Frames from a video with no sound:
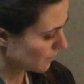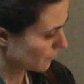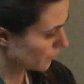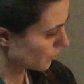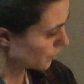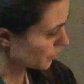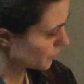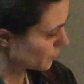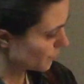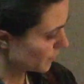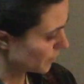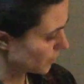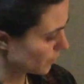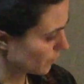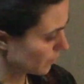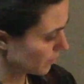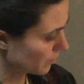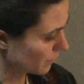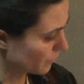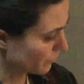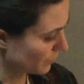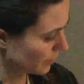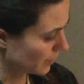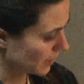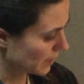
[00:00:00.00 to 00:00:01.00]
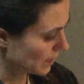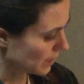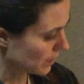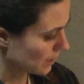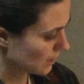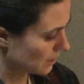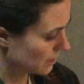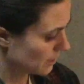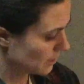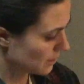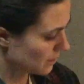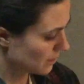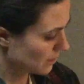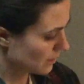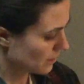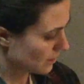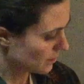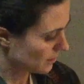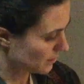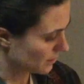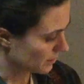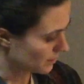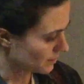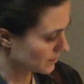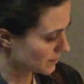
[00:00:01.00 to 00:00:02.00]
Of course, we don't want to forget
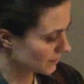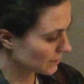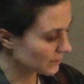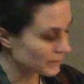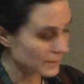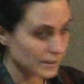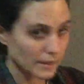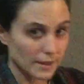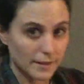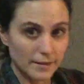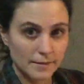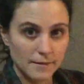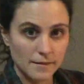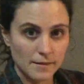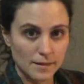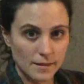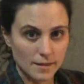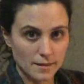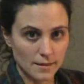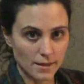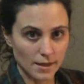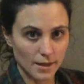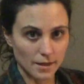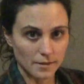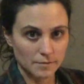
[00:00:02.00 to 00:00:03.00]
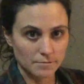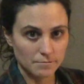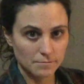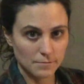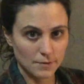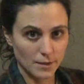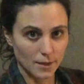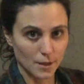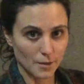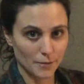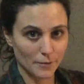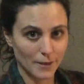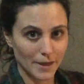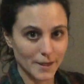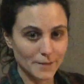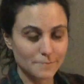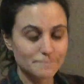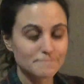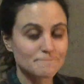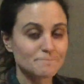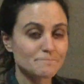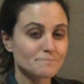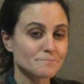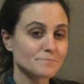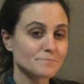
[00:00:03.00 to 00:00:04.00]
the tilde there, all right?